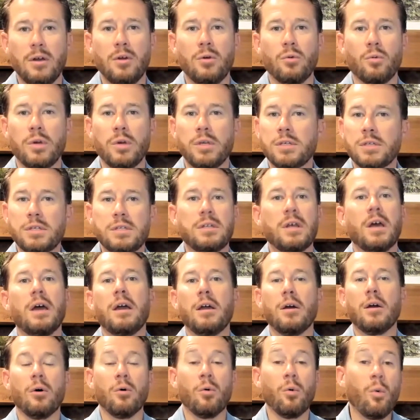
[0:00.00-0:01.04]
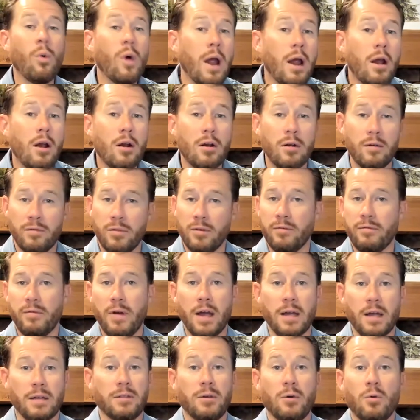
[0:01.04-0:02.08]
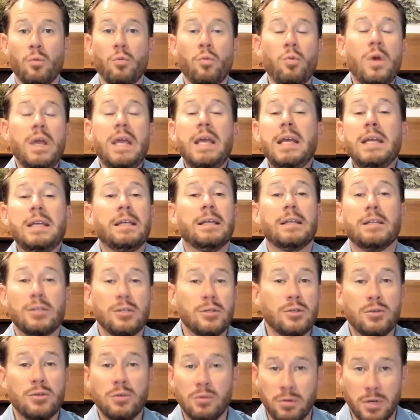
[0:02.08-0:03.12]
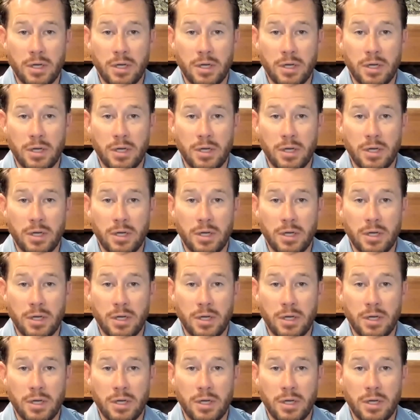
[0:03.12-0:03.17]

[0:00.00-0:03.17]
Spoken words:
We stay aware of the fact that we didn't do